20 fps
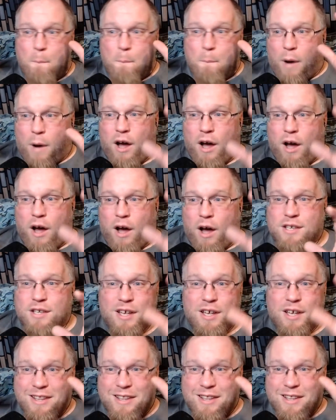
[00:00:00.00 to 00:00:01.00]
But
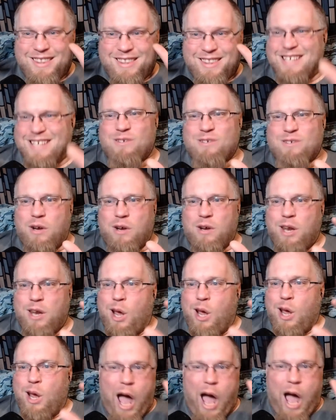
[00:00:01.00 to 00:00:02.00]
this one,
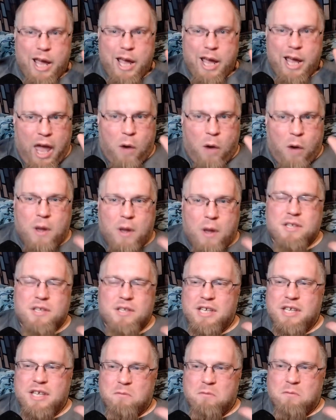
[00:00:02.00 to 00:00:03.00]
I can't wait to
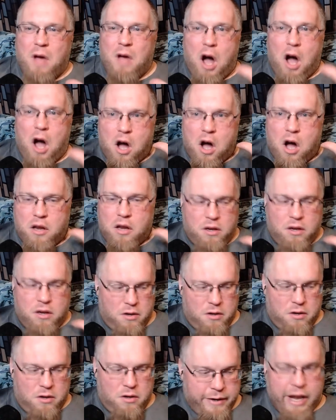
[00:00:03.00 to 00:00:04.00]
see him on
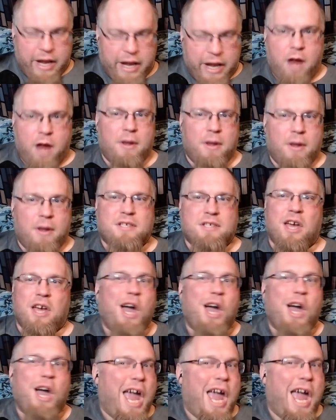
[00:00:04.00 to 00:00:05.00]
an animated scale.
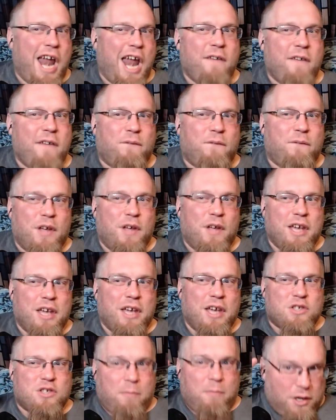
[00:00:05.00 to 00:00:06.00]
And I have a feeling
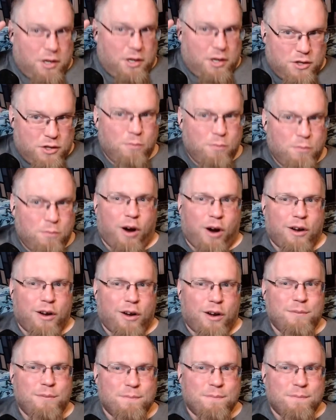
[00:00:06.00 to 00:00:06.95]
it's going to be a 2-parter